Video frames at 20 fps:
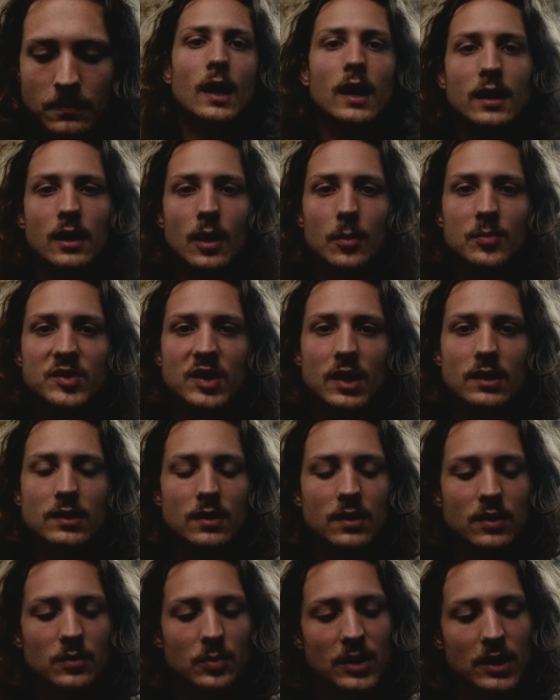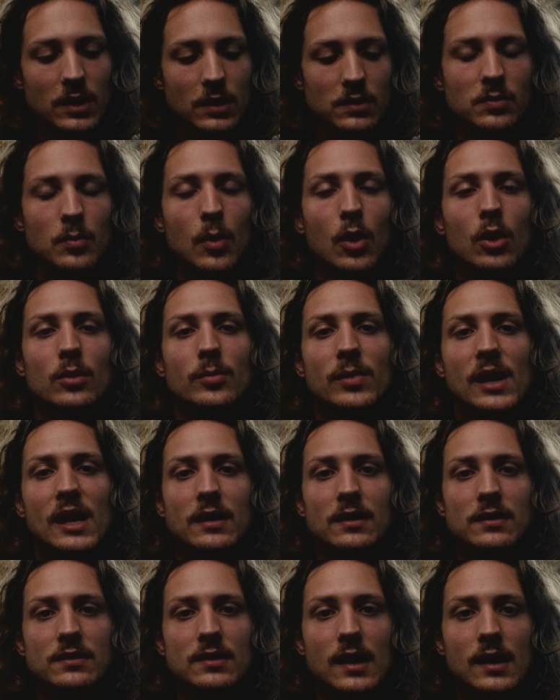An upside to this being a smaller
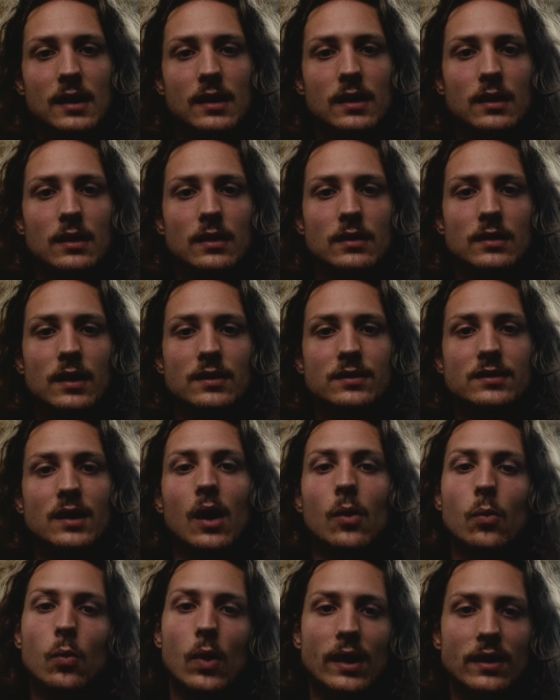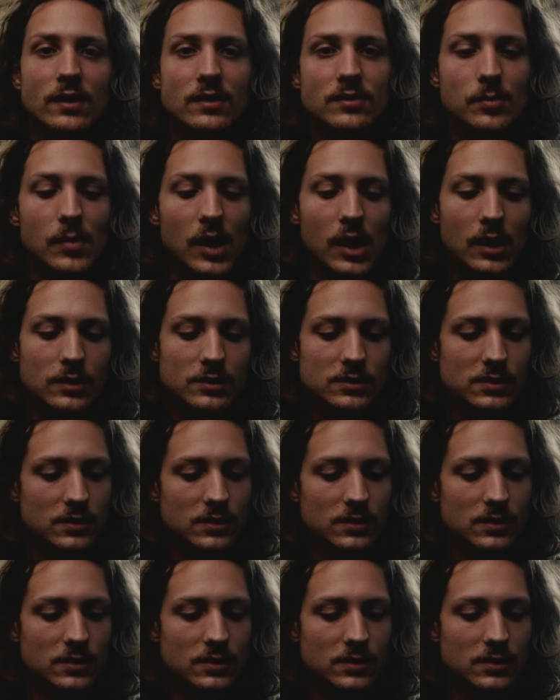bag is that it does not weigh as much.